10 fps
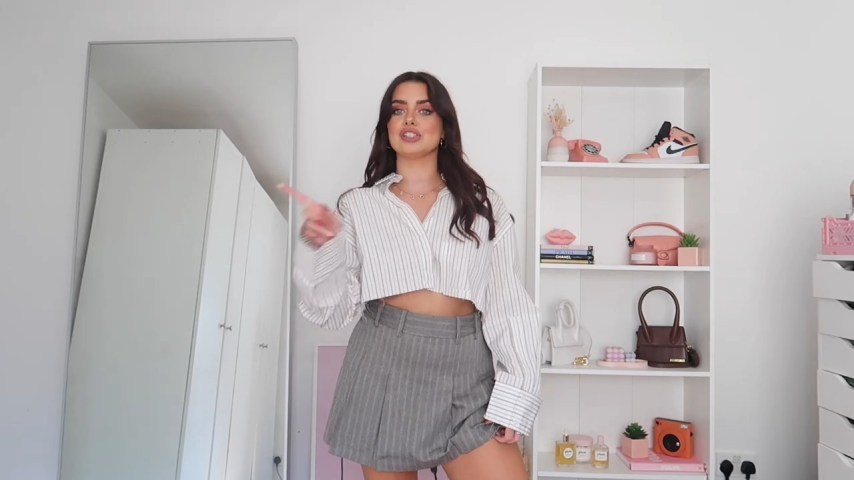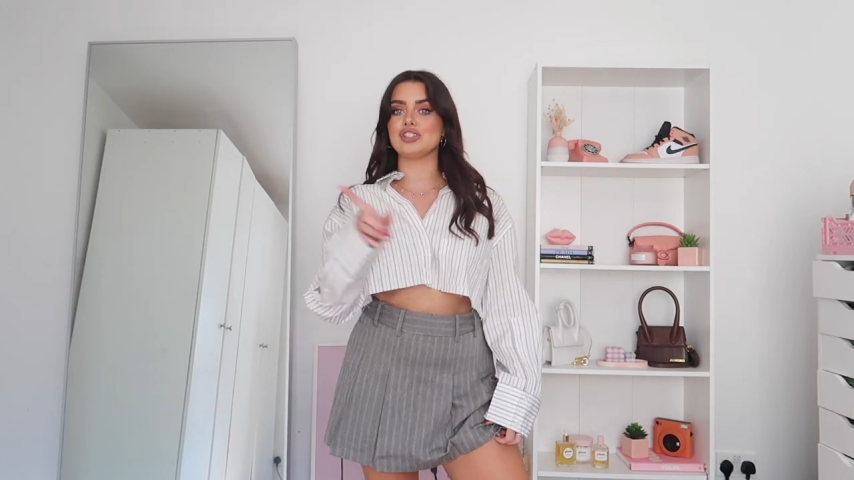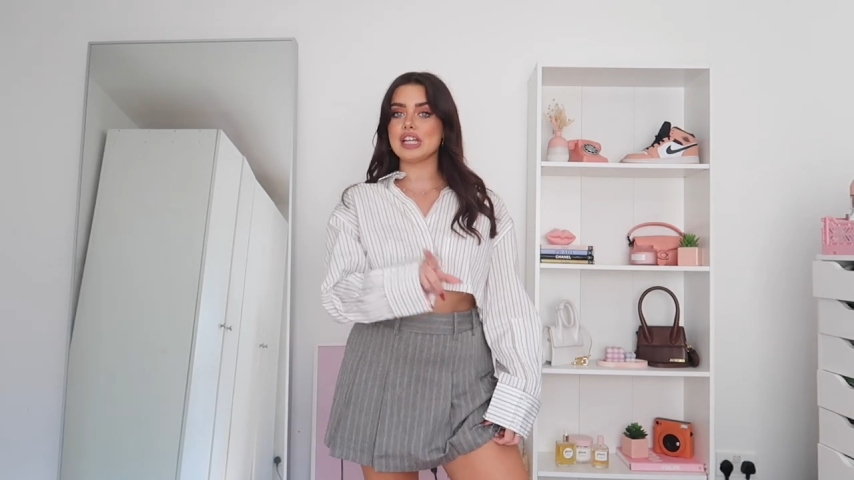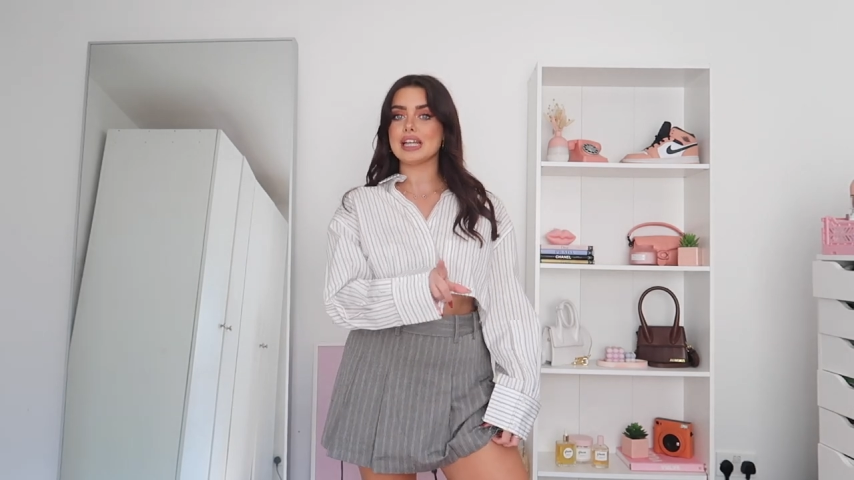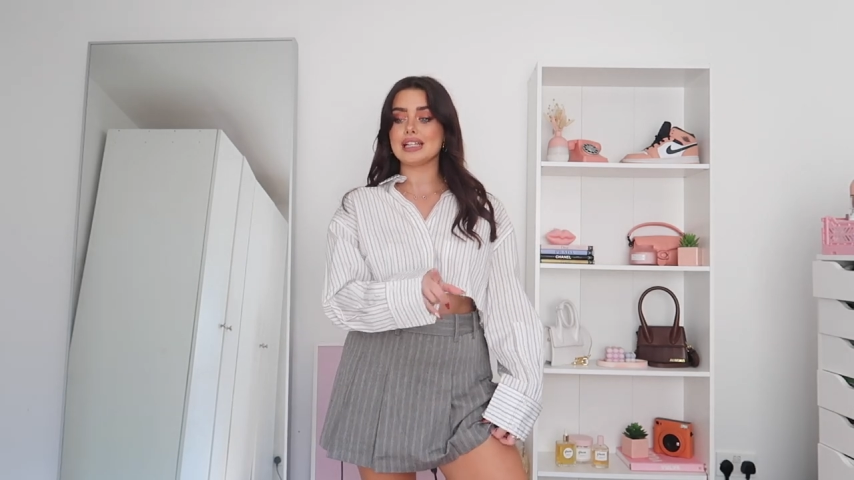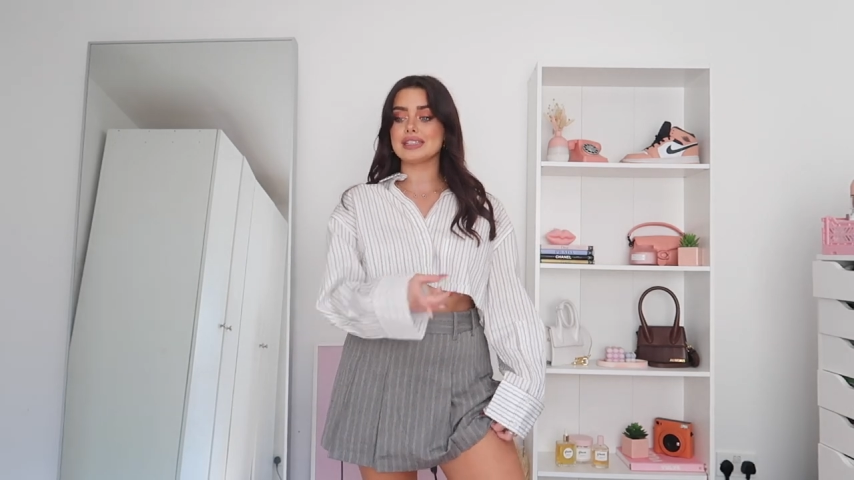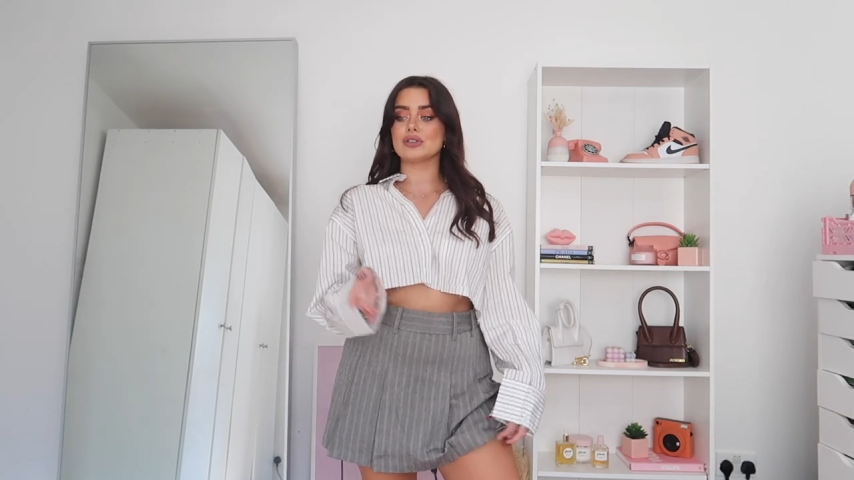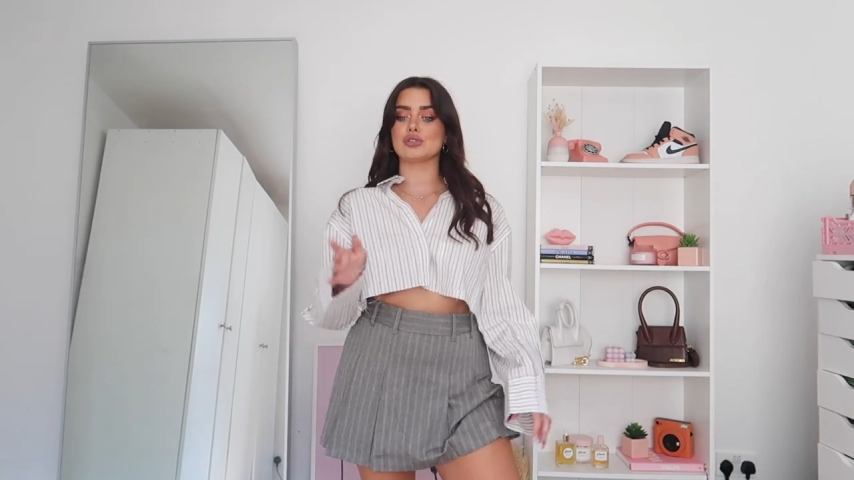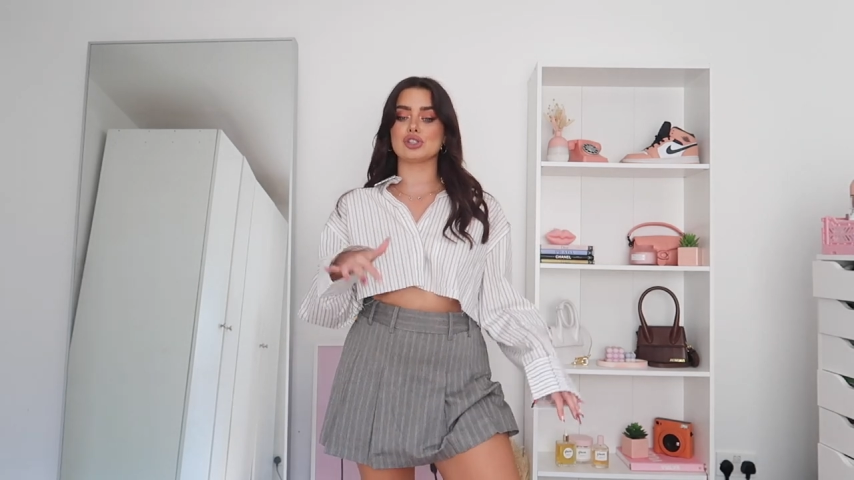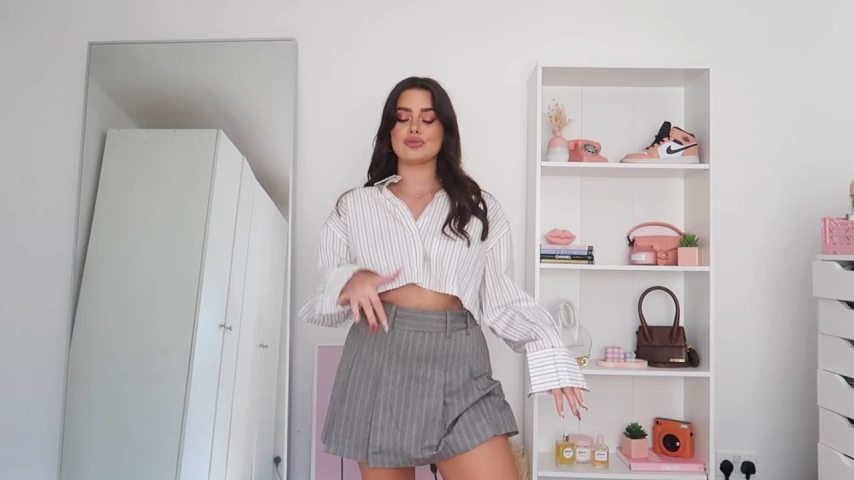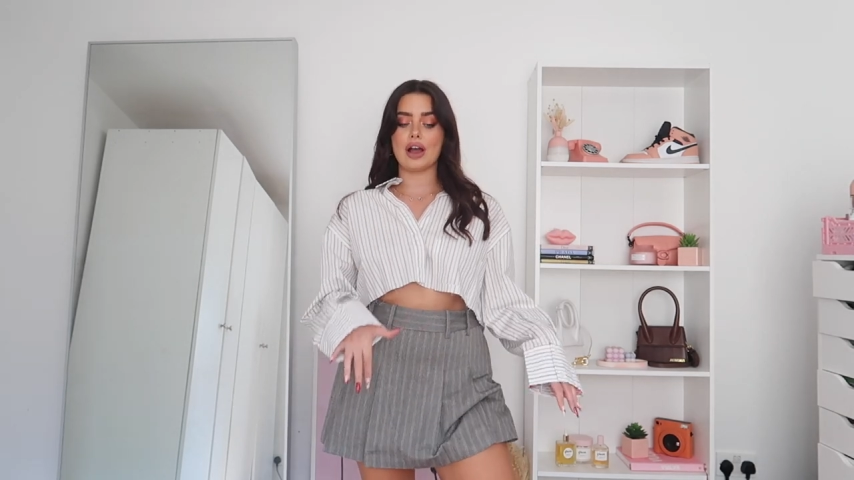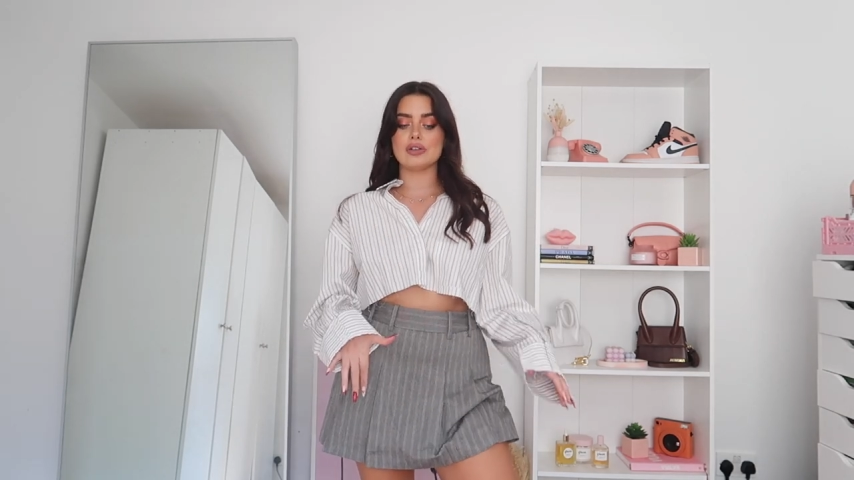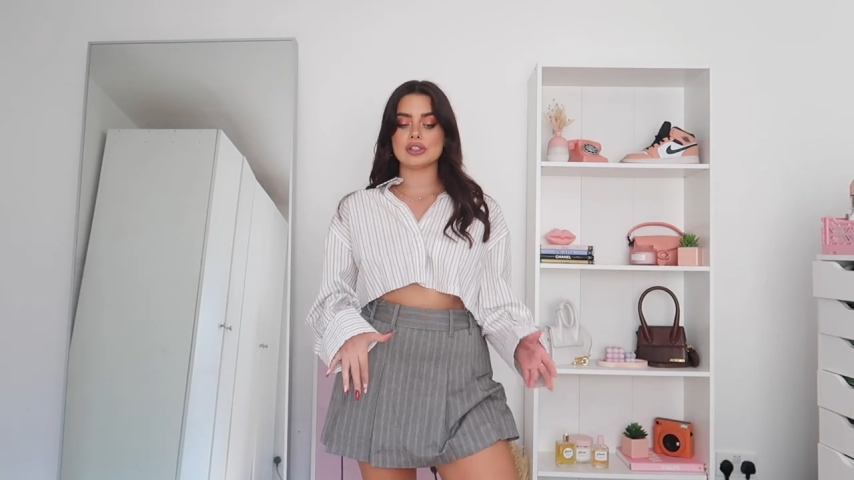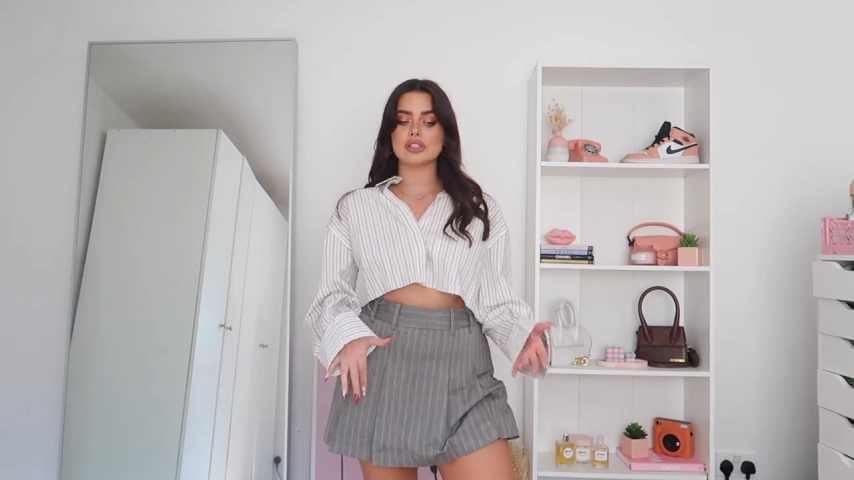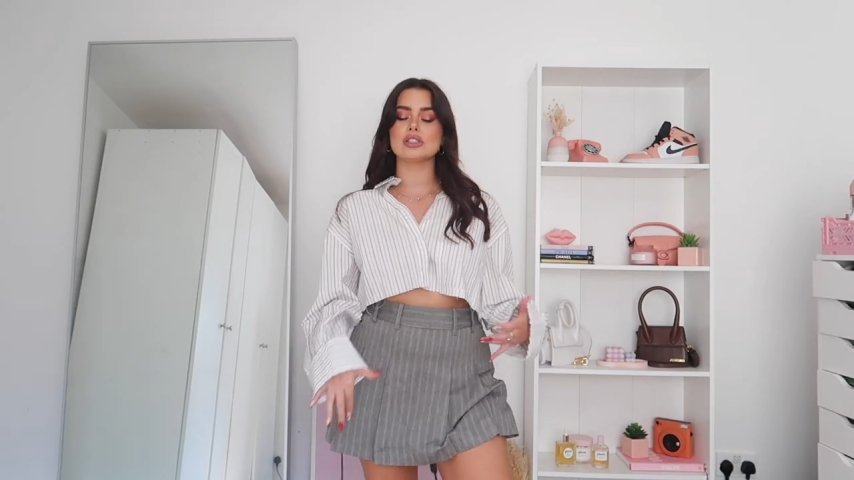jeans or
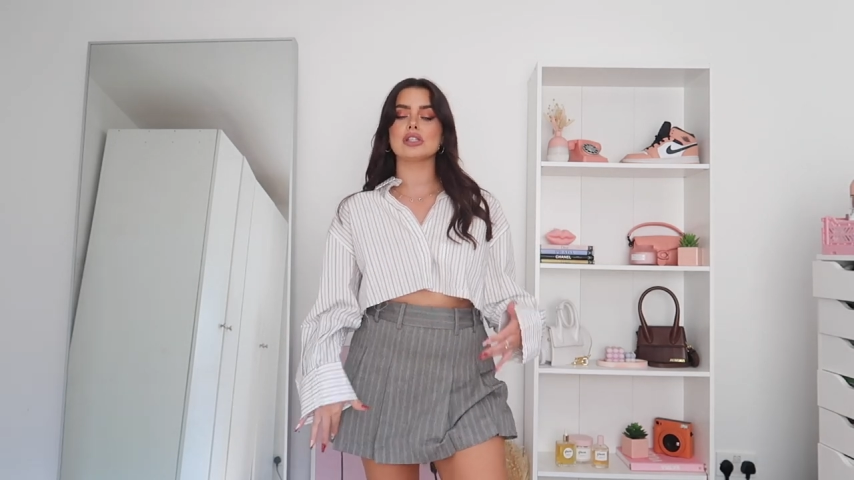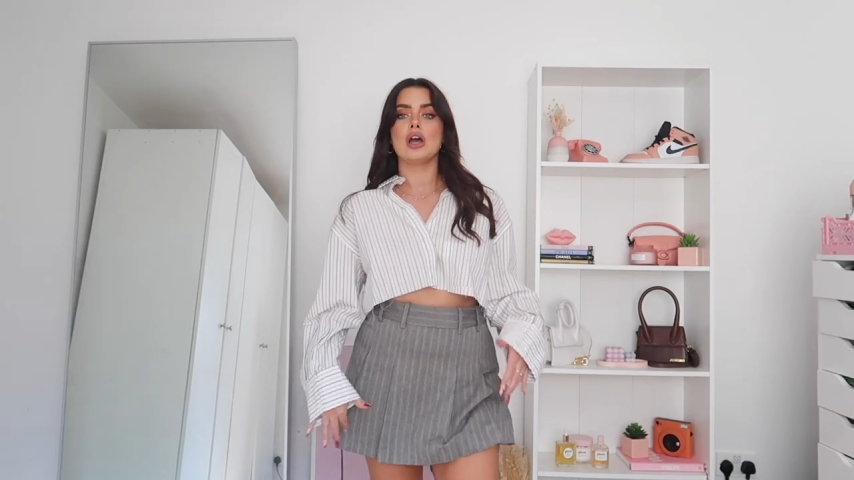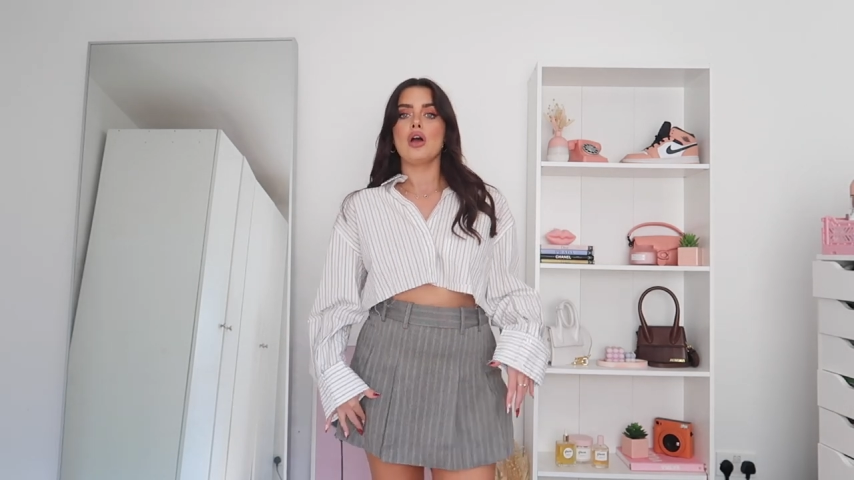trousers